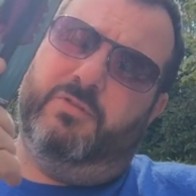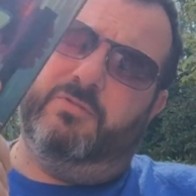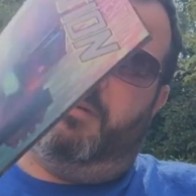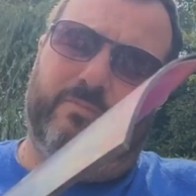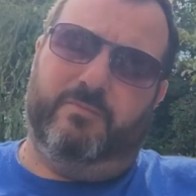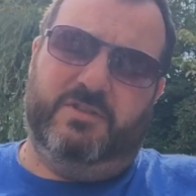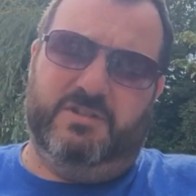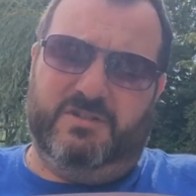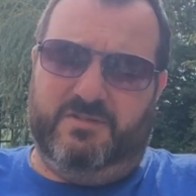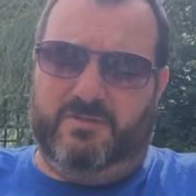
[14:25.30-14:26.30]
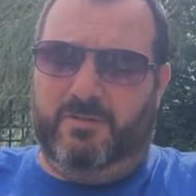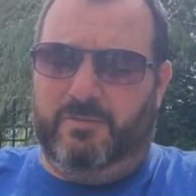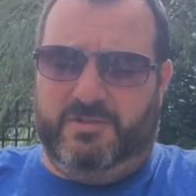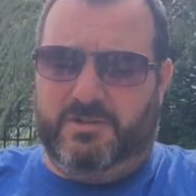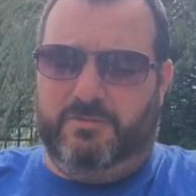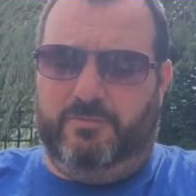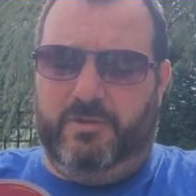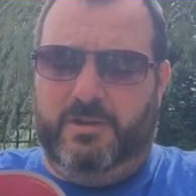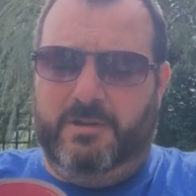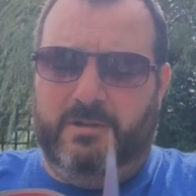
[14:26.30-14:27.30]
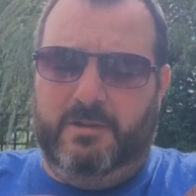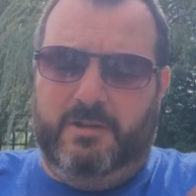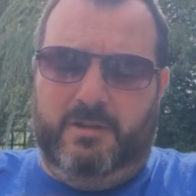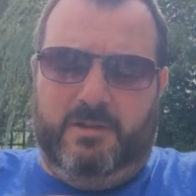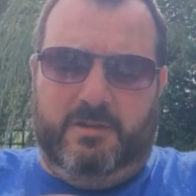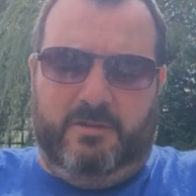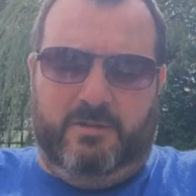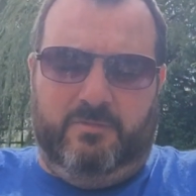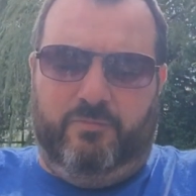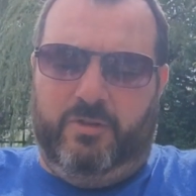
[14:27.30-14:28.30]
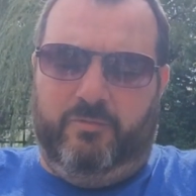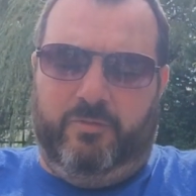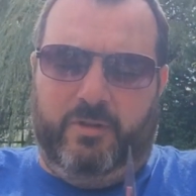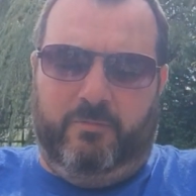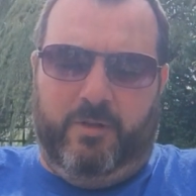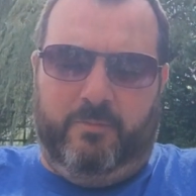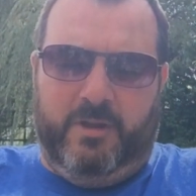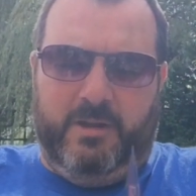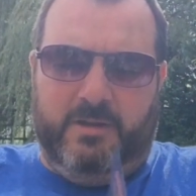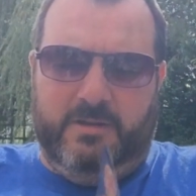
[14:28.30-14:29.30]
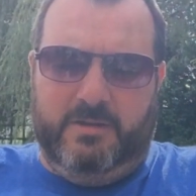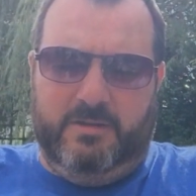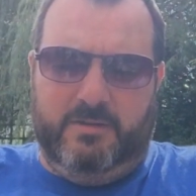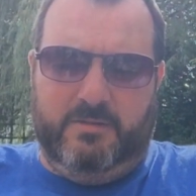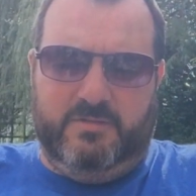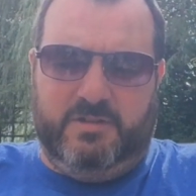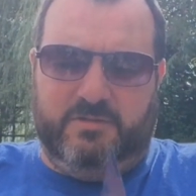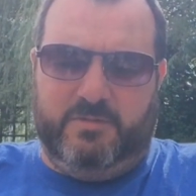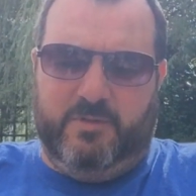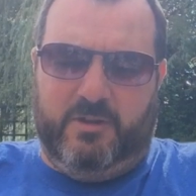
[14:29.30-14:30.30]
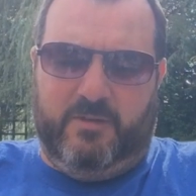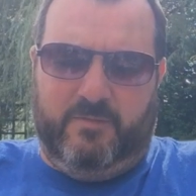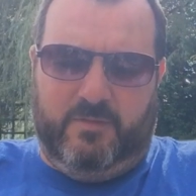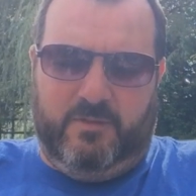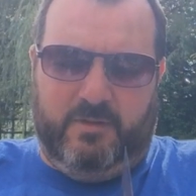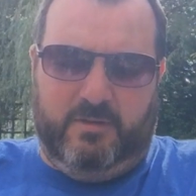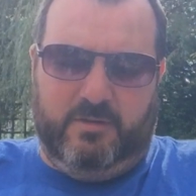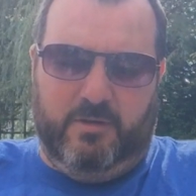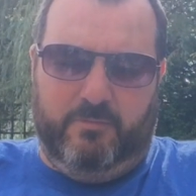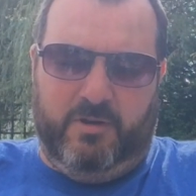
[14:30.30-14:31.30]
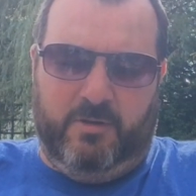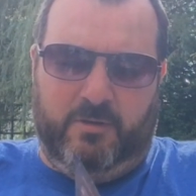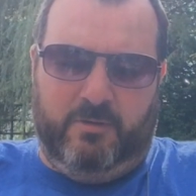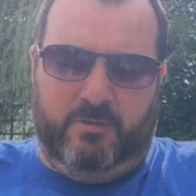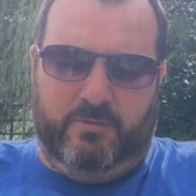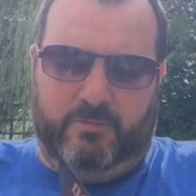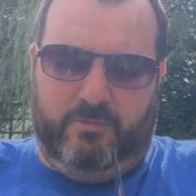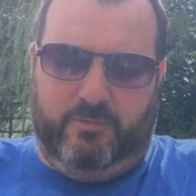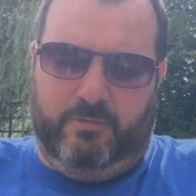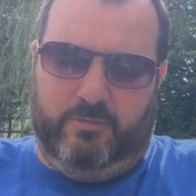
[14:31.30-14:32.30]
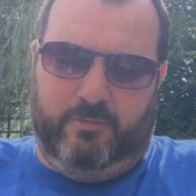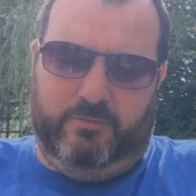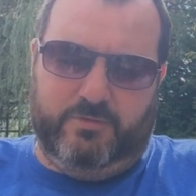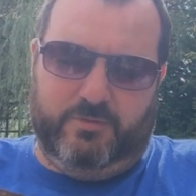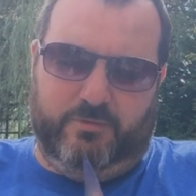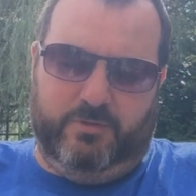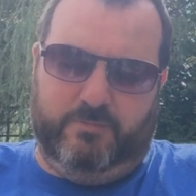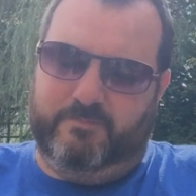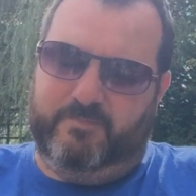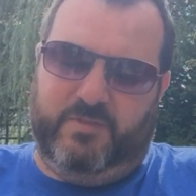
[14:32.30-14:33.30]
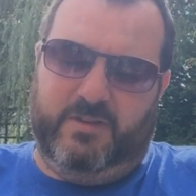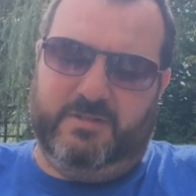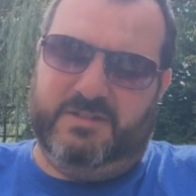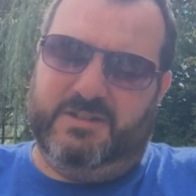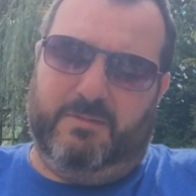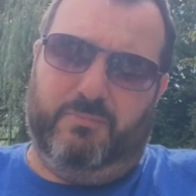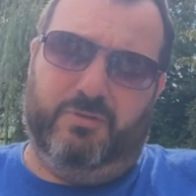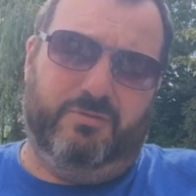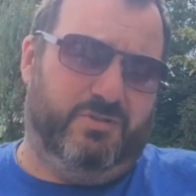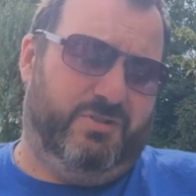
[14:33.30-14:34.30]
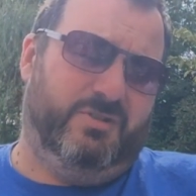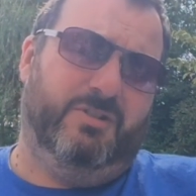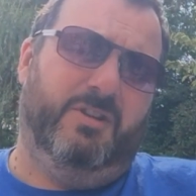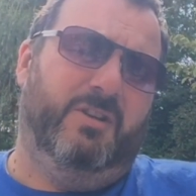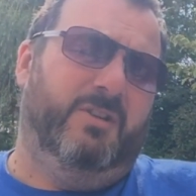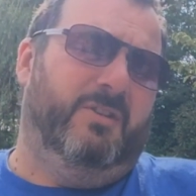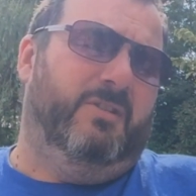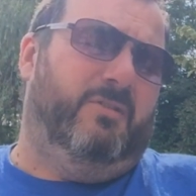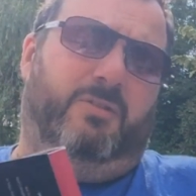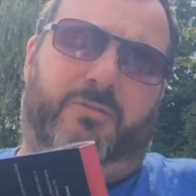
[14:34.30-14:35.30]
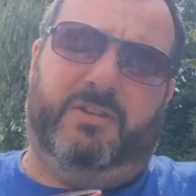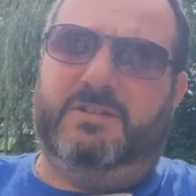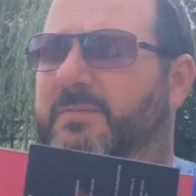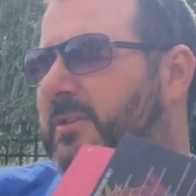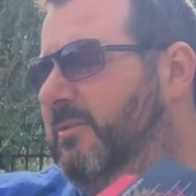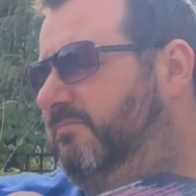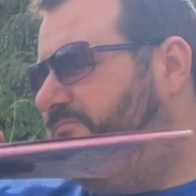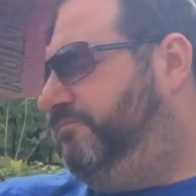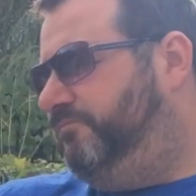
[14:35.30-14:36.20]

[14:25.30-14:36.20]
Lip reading: program, which is always a good read. Really, really well made. Tells you about everything going on, all the halls, all the things, Stambush, all the rest of it.